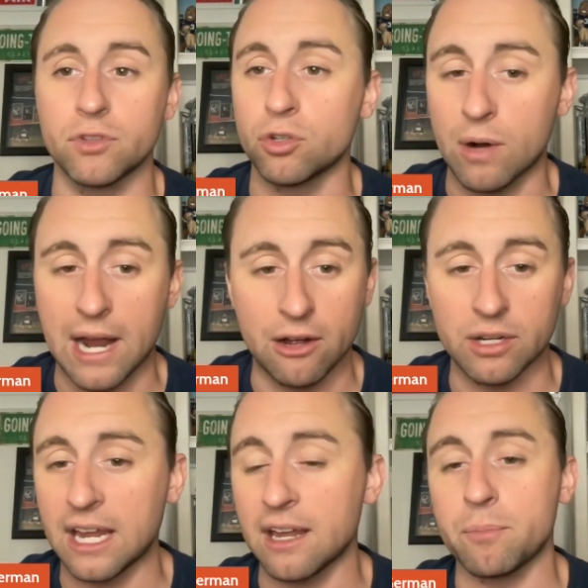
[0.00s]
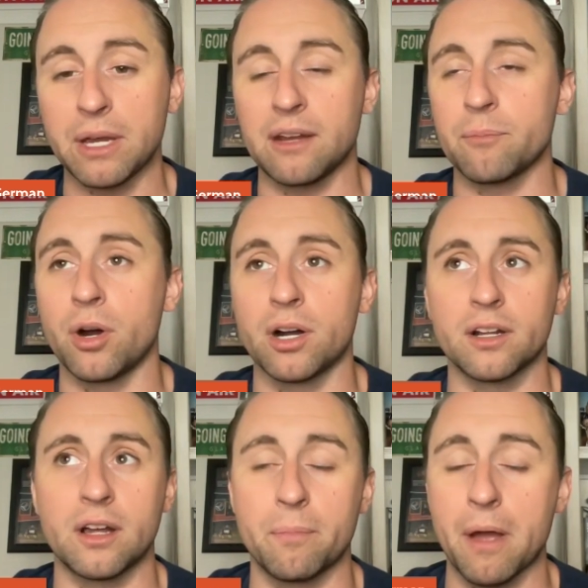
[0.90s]
Ground game being
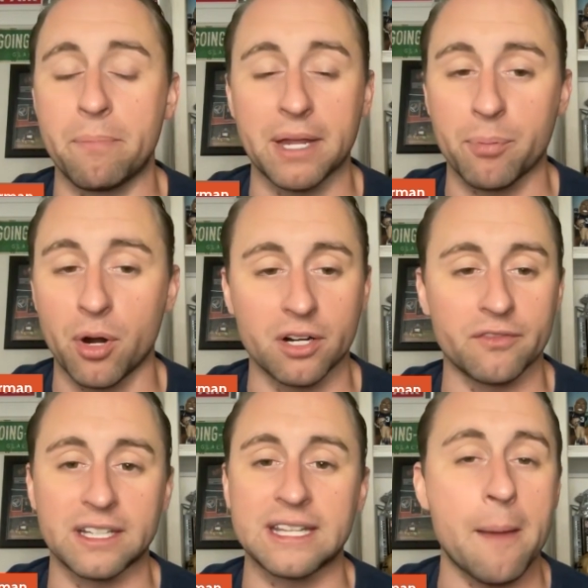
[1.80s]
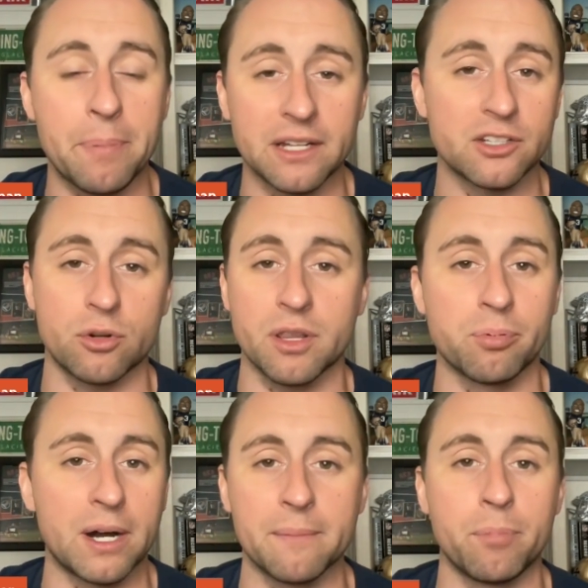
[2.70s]
a big part of it, that being sort of the
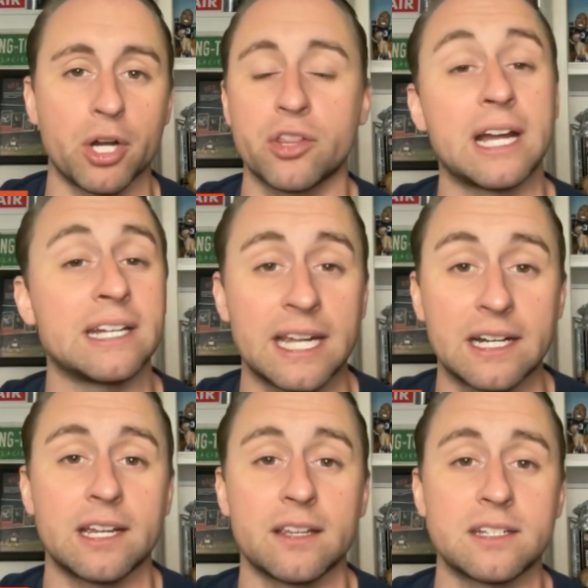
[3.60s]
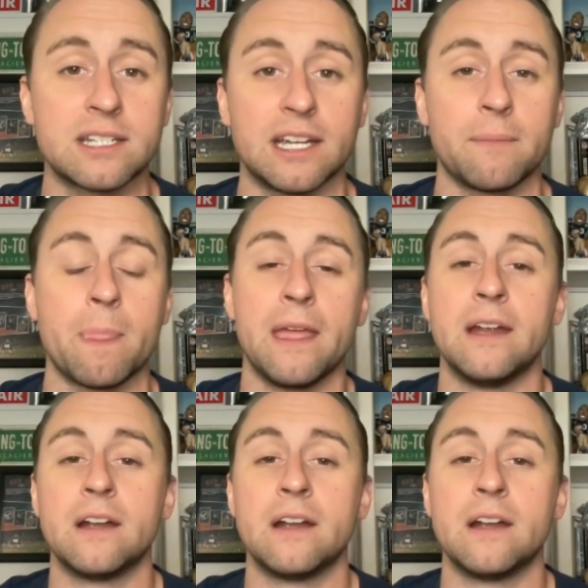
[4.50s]
bread and butter, the identity of the team,